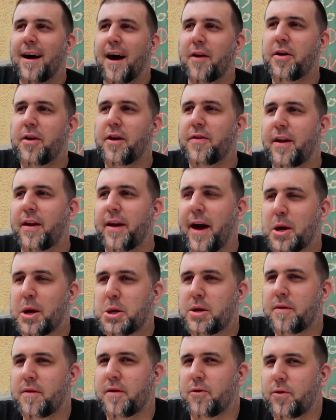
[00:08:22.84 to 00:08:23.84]
I think that
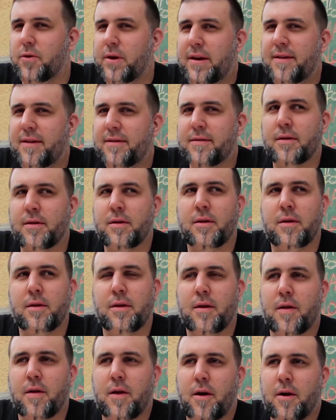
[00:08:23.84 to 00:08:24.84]
actually the
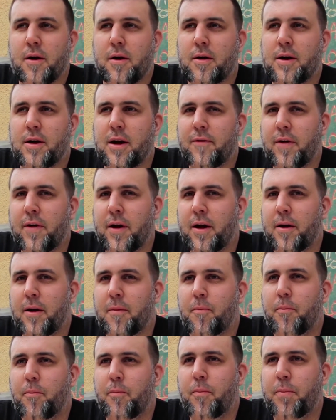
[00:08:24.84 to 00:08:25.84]
reason they're
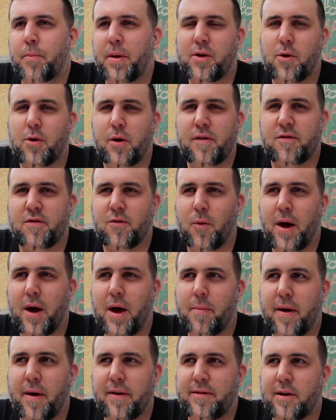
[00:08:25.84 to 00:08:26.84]
giving bitcoins
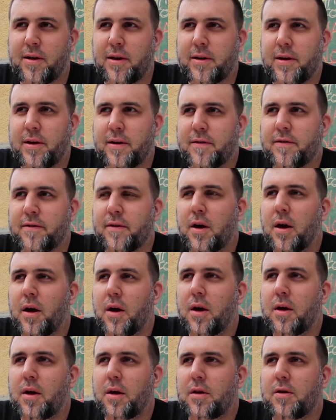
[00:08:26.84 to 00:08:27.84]
away basically is
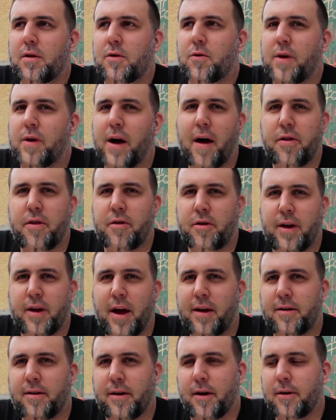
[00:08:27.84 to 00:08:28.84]
to gather
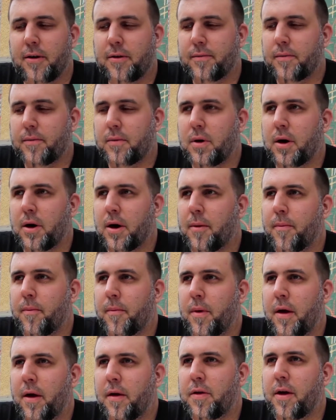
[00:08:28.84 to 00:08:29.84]
data.
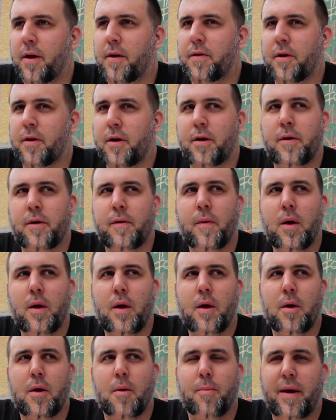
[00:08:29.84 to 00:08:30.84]
I think they're
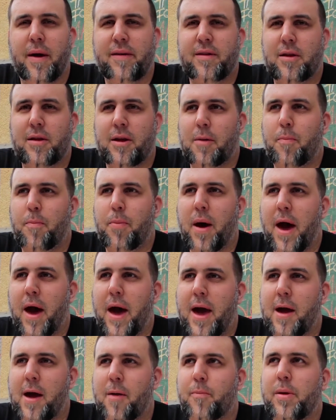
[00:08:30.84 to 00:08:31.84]
basically
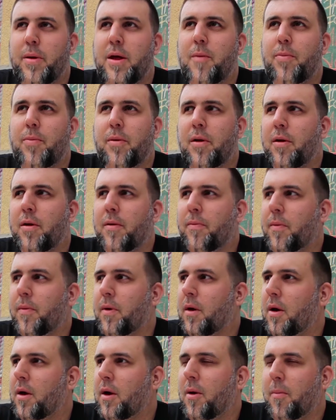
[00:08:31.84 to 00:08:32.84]
paying people
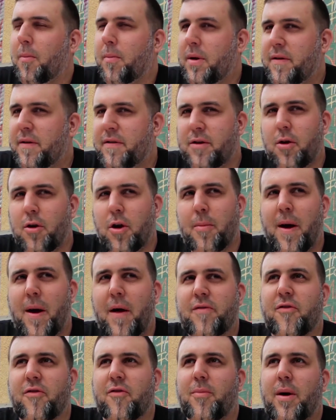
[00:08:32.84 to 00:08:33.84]
minuscule
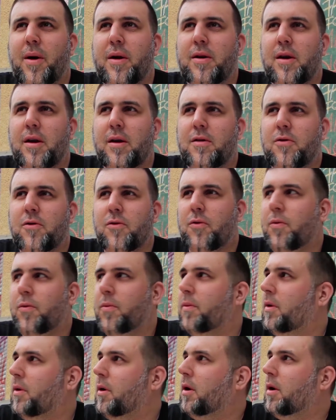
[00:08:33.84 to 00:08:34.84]
amounts of money
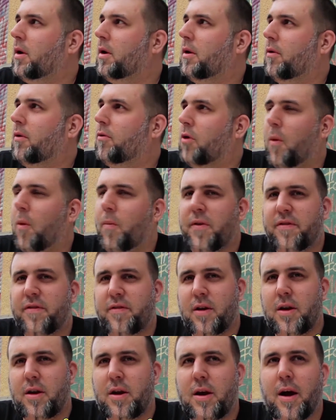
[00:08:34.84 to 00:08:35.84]
to roam the
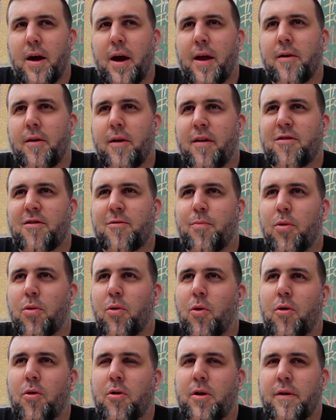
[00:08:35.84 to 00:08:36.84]
city and
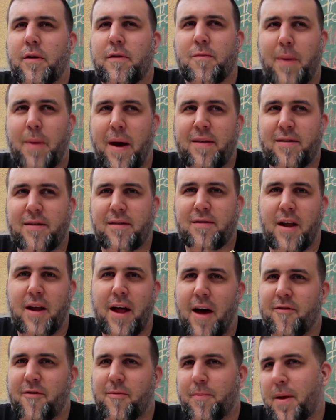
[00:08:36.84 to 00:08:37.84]
explore spaces
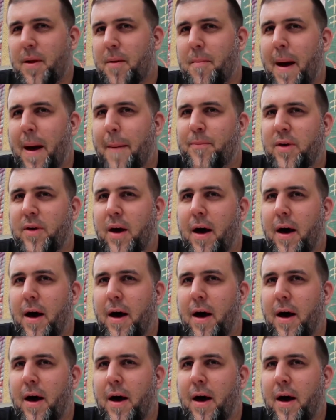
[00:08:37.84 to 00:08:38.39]
that haven't been mapped